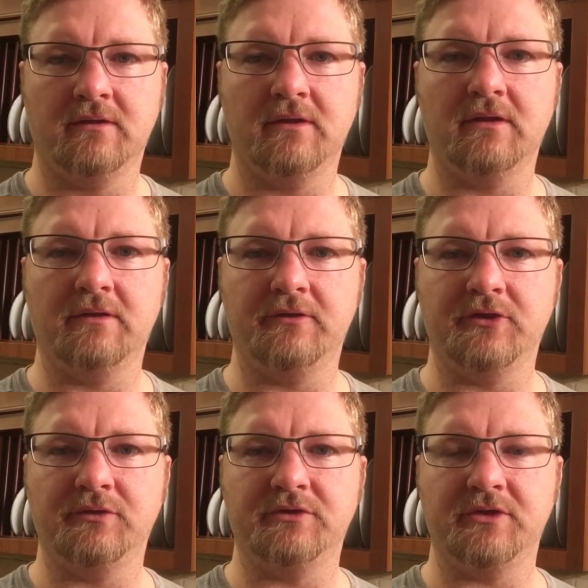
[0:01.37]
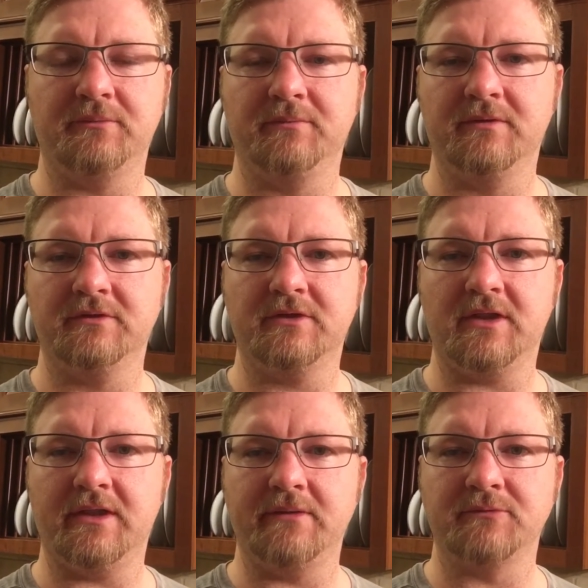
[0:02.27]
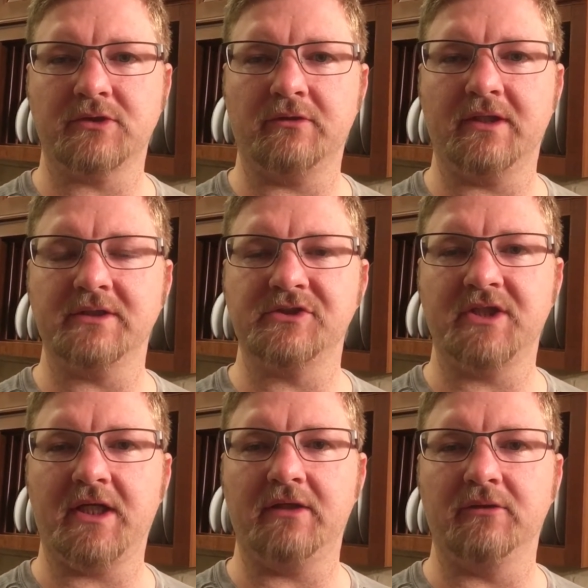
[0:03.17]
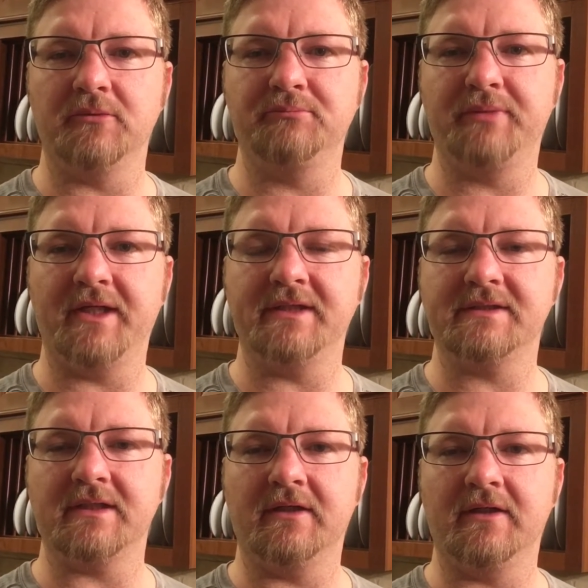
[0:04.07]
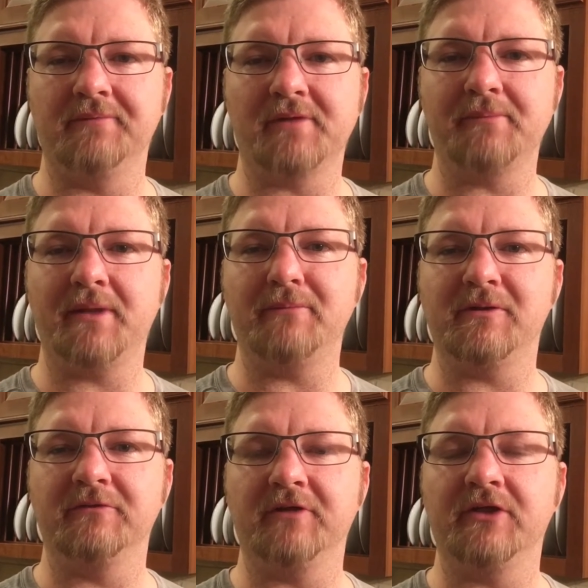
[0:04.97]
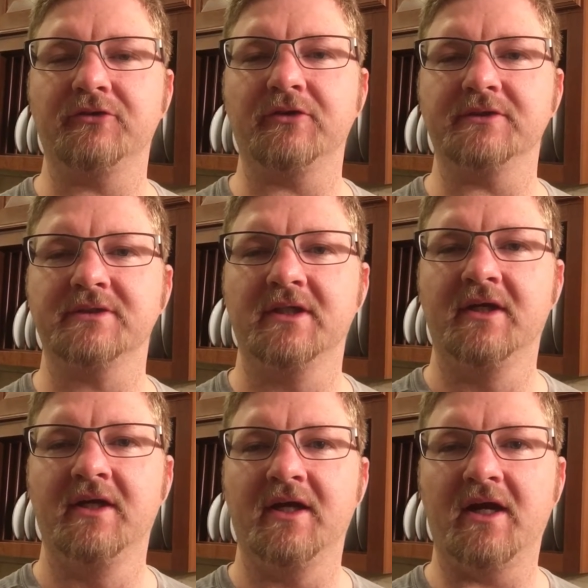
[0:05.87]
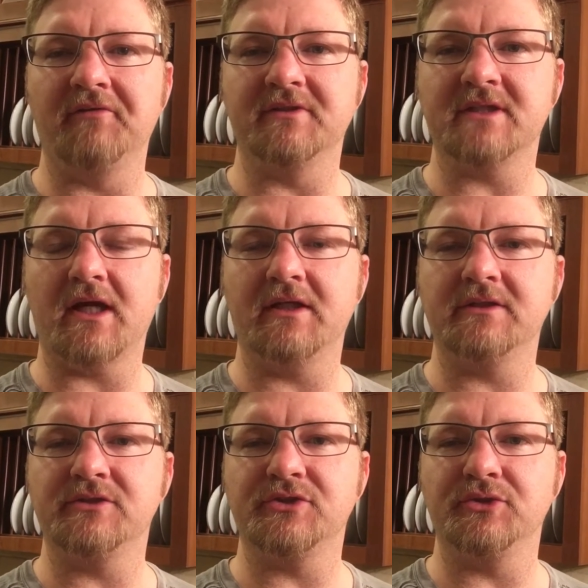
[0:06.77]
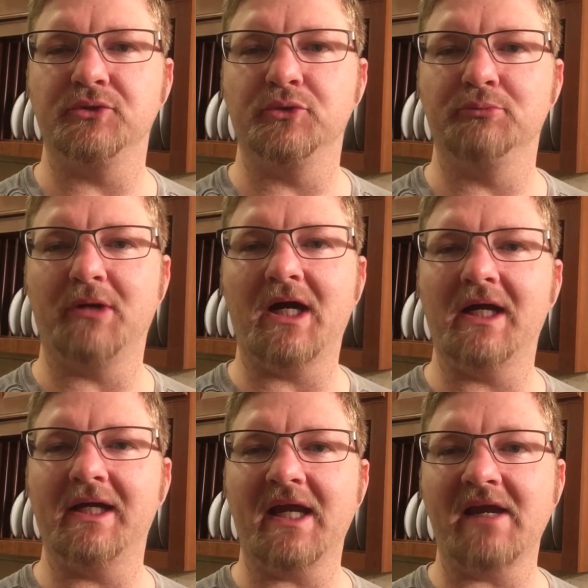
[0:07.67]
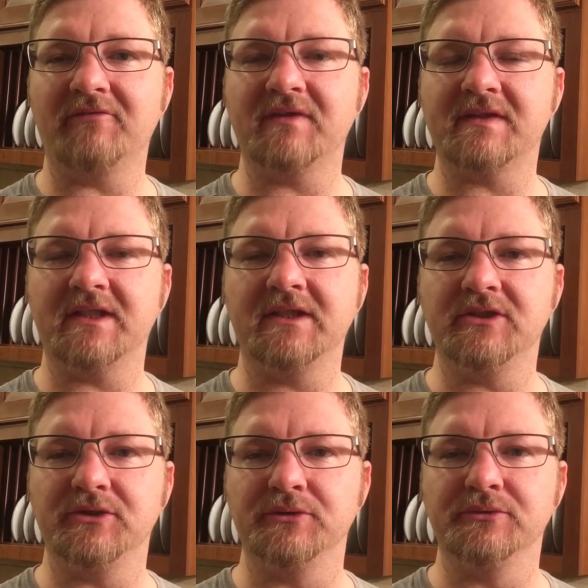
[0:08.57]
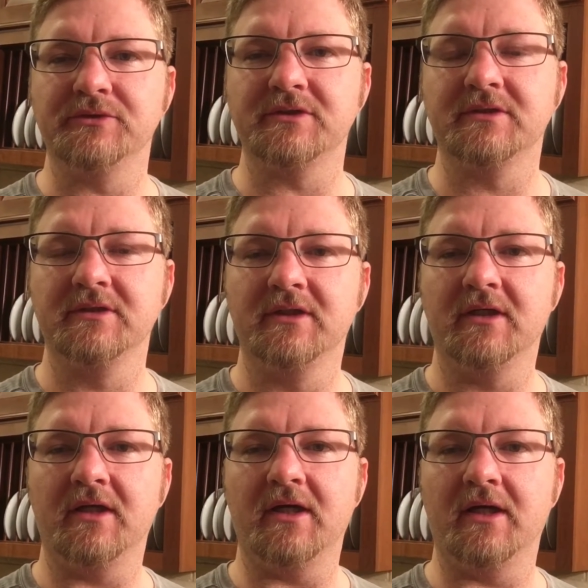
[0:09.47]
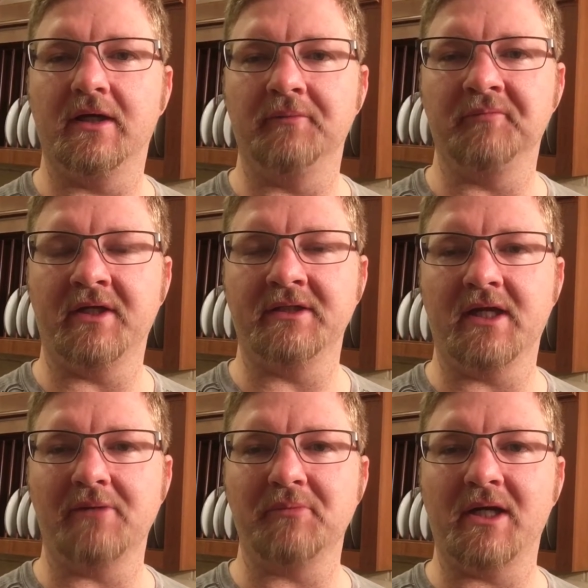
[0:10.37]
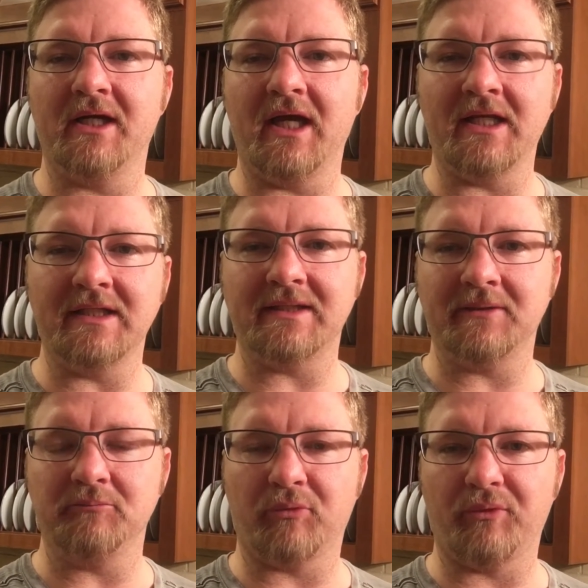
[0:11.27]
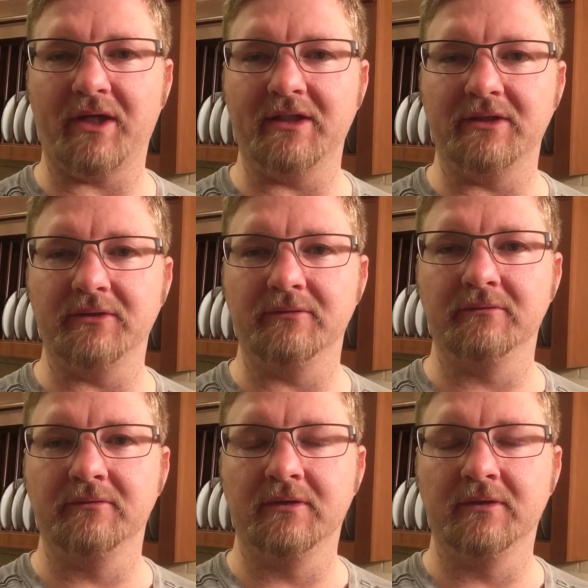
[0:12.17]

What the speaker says: Hello there, YouTube. So I am starting a channel based on my paintball adventures. I've decided to buy everything used and not buy anything brand new,